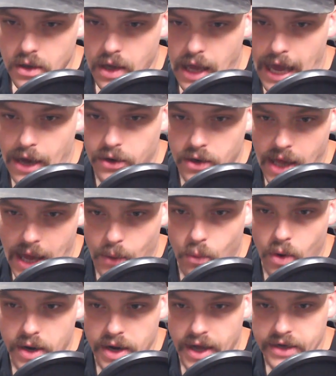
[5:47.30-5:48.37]
out at
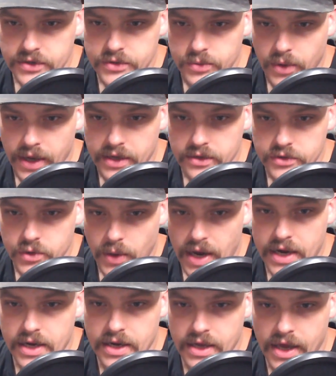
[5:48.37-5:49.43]
1X, right? So I
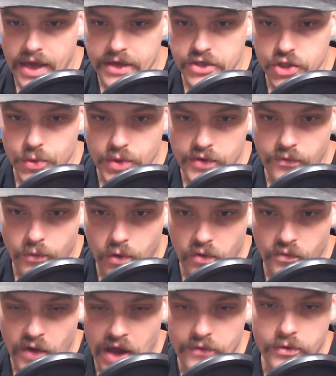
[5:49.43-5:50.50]
can engage 3, 4,
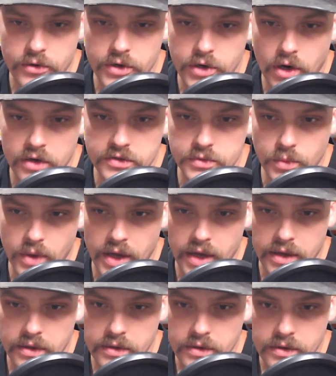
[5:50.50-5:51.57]
500 yards
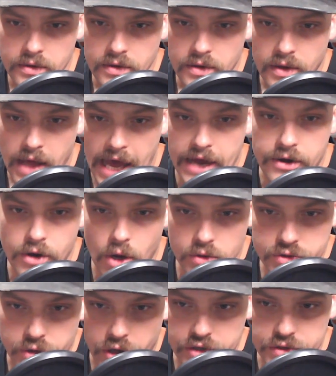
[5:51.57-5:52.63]
away at
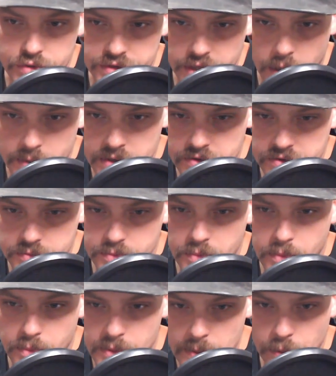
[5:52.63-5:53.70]
known target. You tell me there's
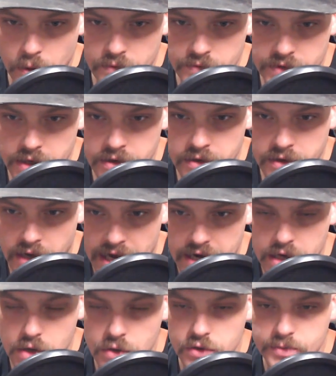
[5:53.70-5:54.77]
people over there, I
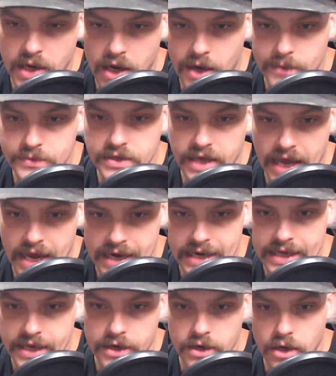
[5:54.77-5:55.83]
can use my optic and
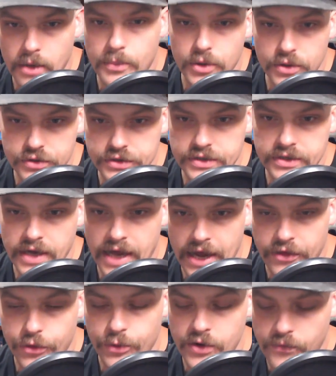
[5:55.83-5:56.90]
hit a person
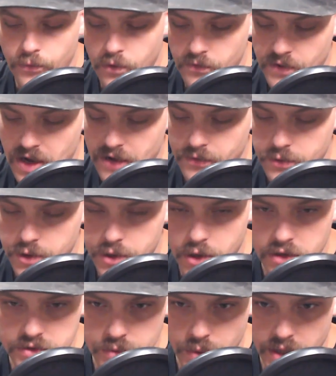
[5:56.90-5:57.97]
at 3, 4, 500
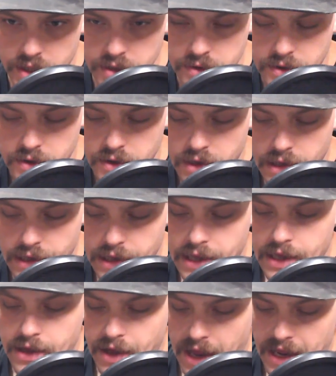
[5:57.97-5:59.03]
yards away.
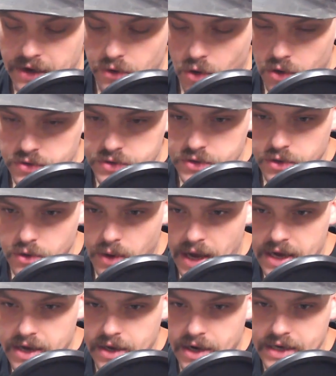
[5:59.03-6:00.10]
And also, I
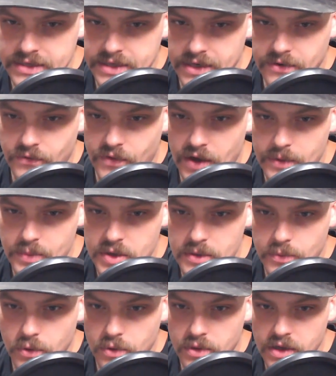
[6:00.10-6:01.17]
can identify
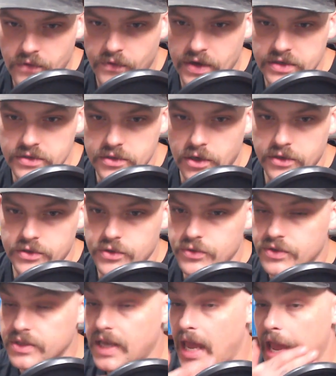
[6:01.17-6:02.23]
people if I start to
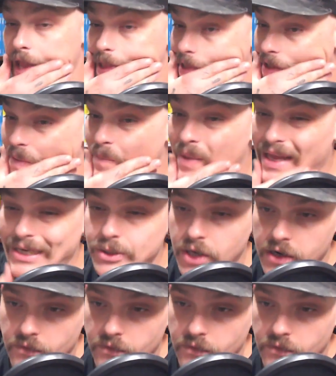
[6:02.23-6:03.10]
scan them and try to